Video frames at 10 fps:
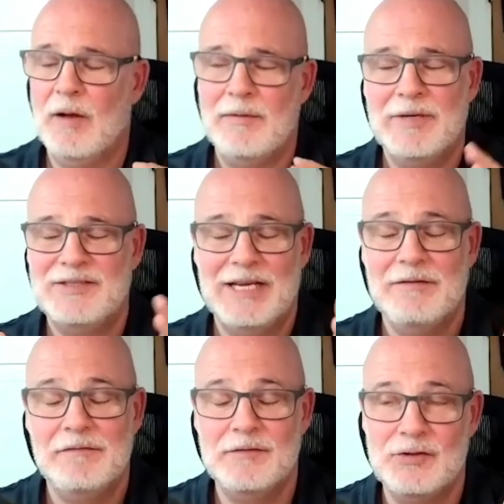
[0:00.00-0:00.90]
we say
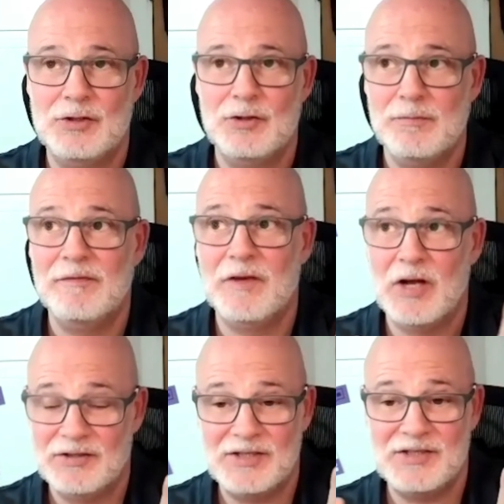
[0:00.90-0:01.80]
Zoom
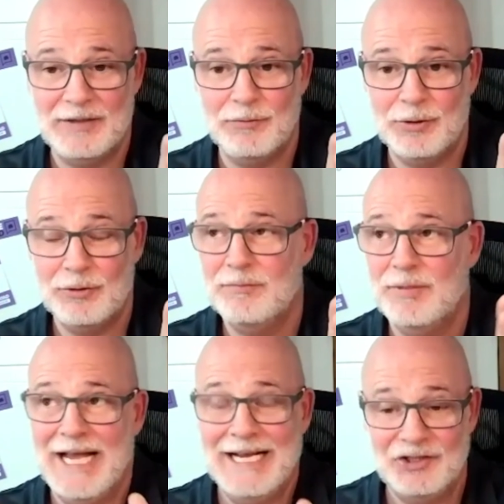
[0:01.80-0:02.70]
versus in room, but
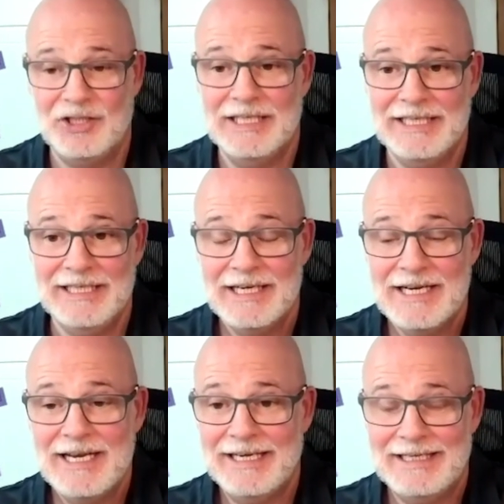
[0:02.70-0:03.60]
actually
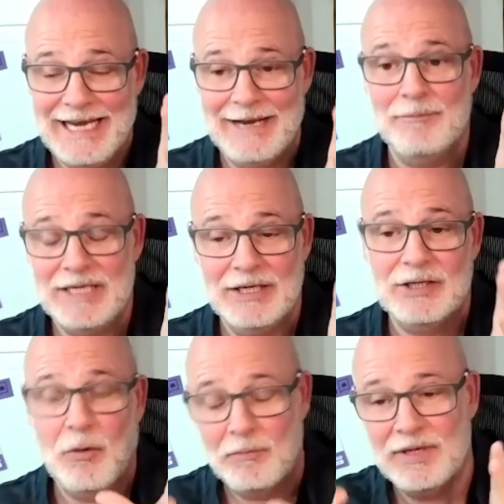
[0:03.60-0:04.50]
it can be a
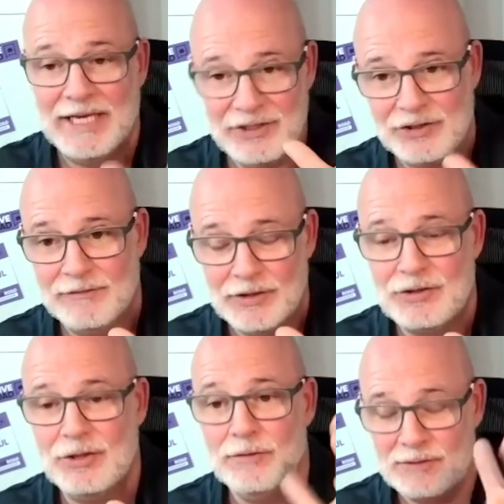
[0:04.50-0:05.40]
combination of the
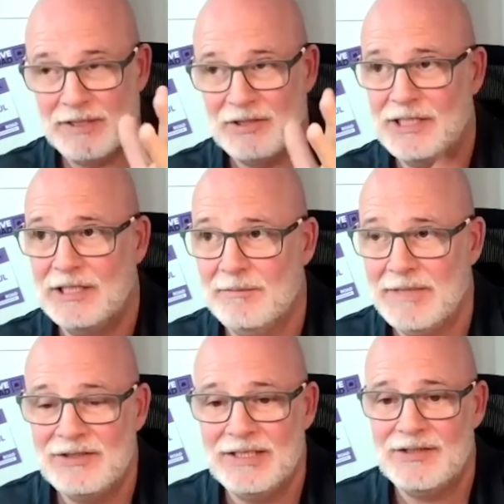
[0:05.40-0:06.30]
two, especially in the
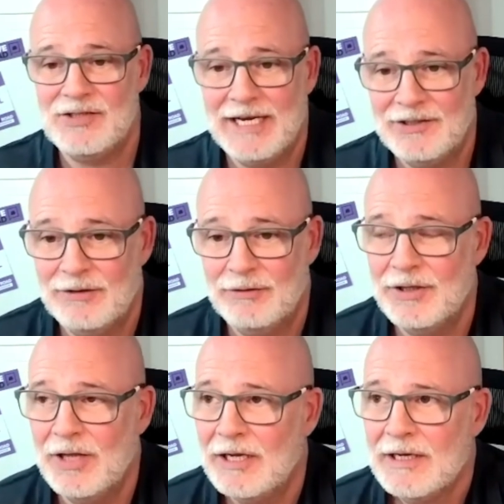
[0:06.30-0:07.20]
meeting sector, and
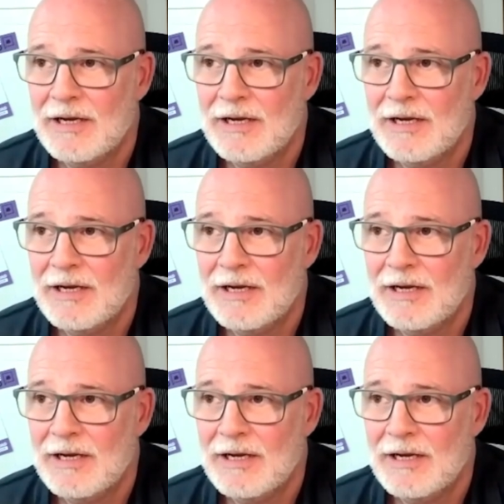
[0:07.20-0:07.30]
the